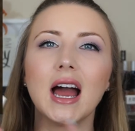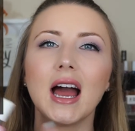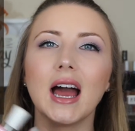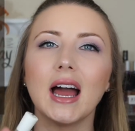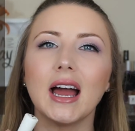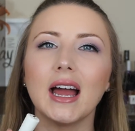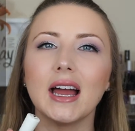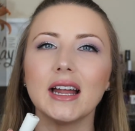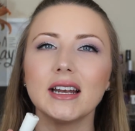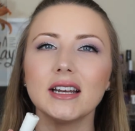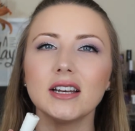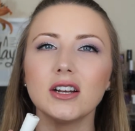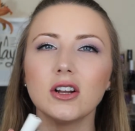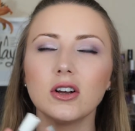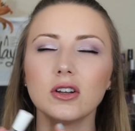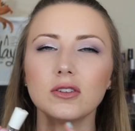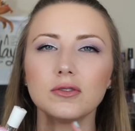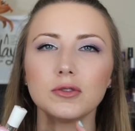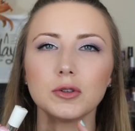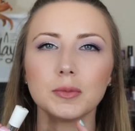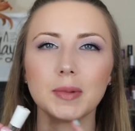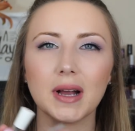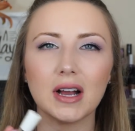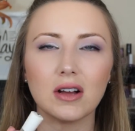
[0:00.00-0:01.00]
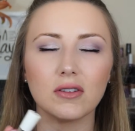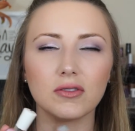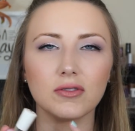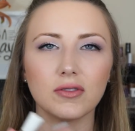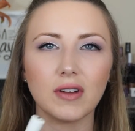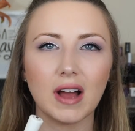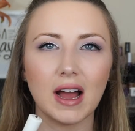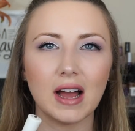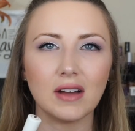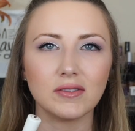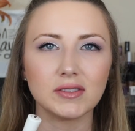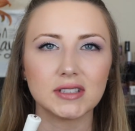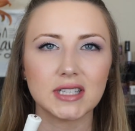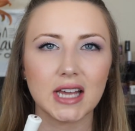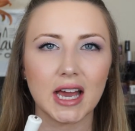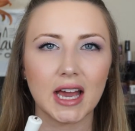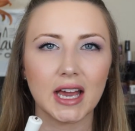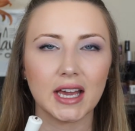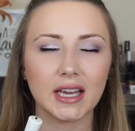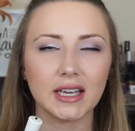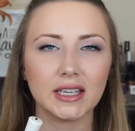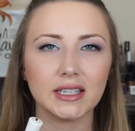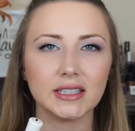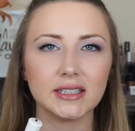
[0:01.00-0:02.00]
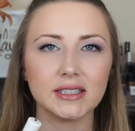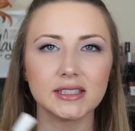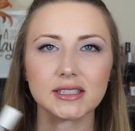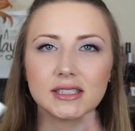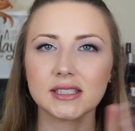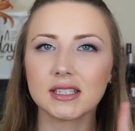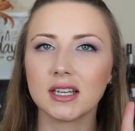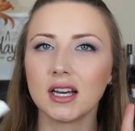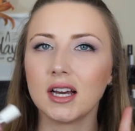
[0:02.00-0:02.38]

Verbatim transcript: I had it on for about five days.